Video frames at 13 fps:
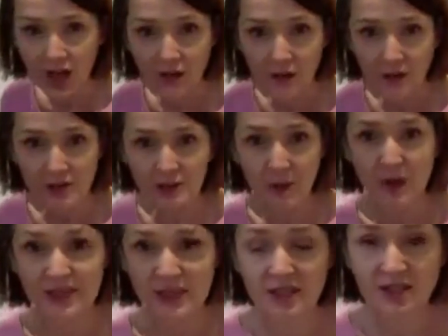spices
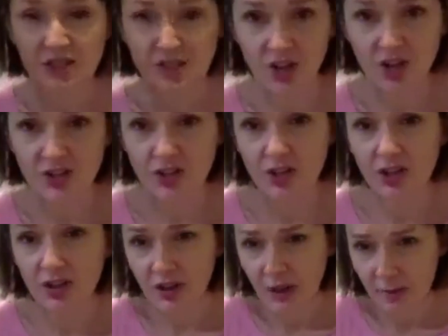can start to cook
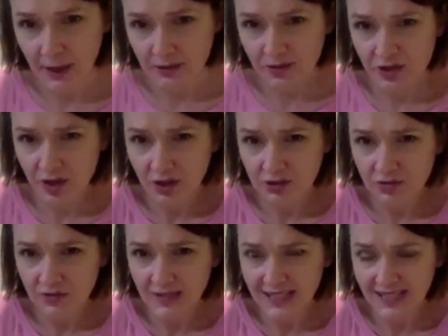and they'll start to
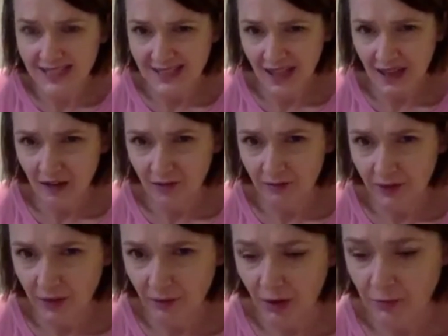release that lovely
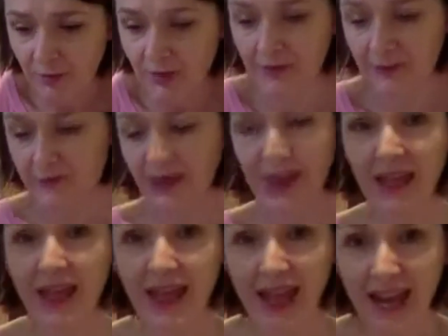aroma.
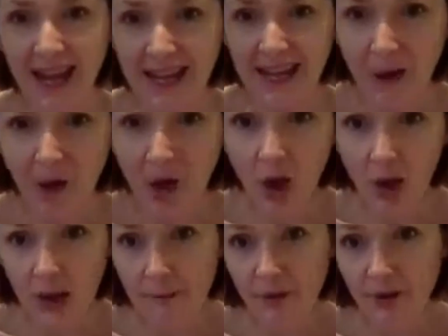Now, I
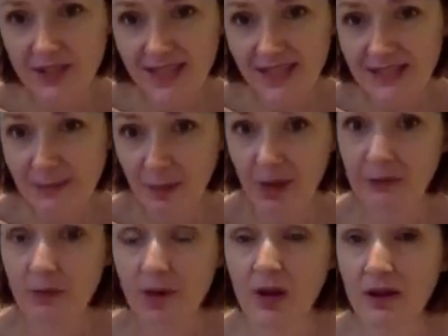tend to buy
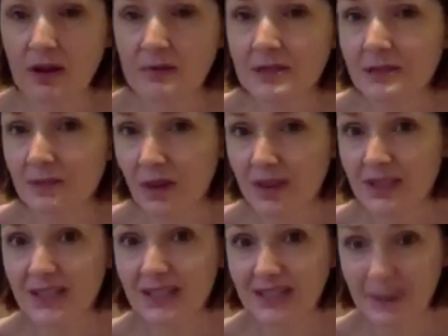my herbs and spices
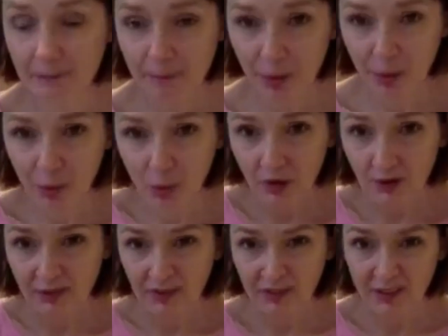in bulk. I think
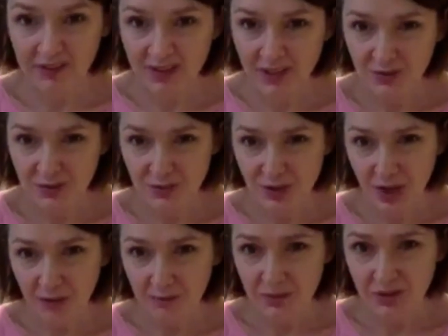those little
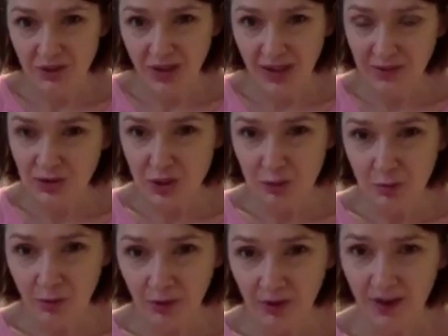tubs you get in the
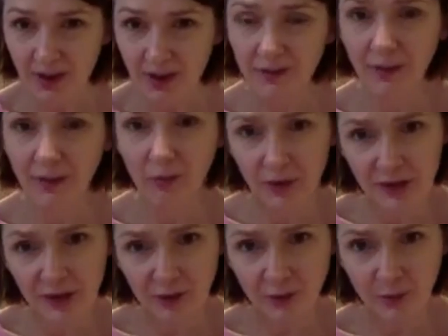supermarket, I think they're really
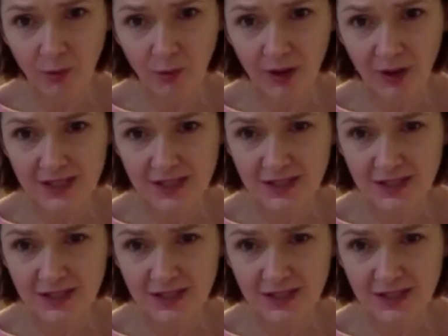overpriced,